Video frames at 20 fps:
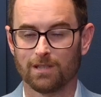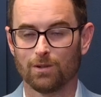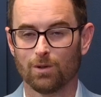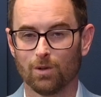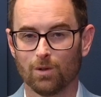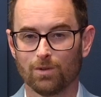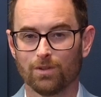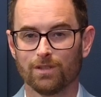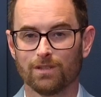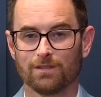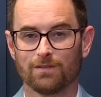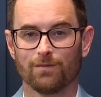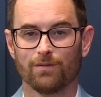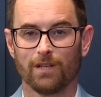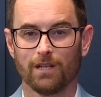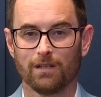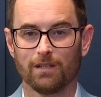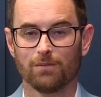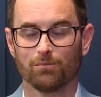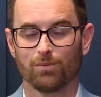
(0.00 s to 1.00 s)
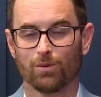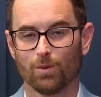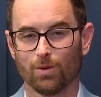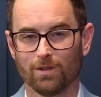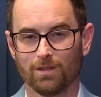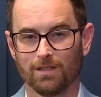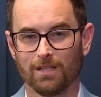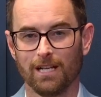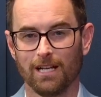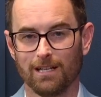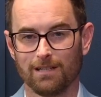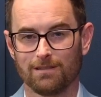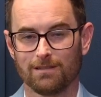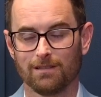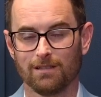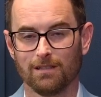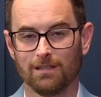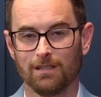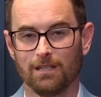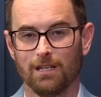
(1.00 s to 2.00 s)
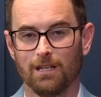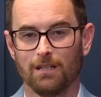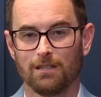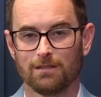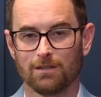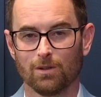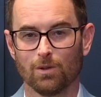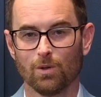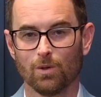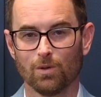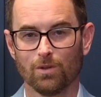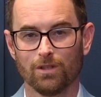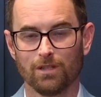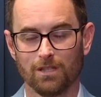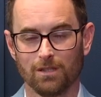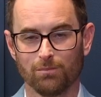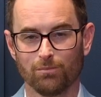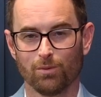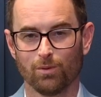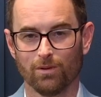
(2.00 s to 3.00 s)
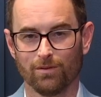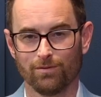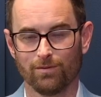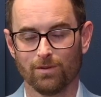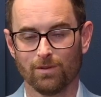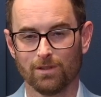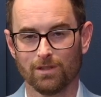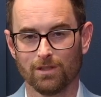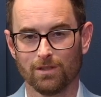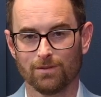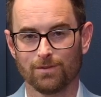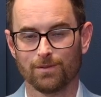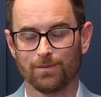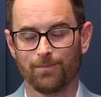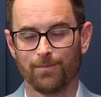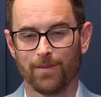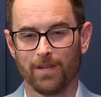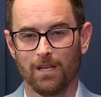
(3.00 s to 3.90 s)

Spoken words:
gold is a very important asset to hold in portfolios.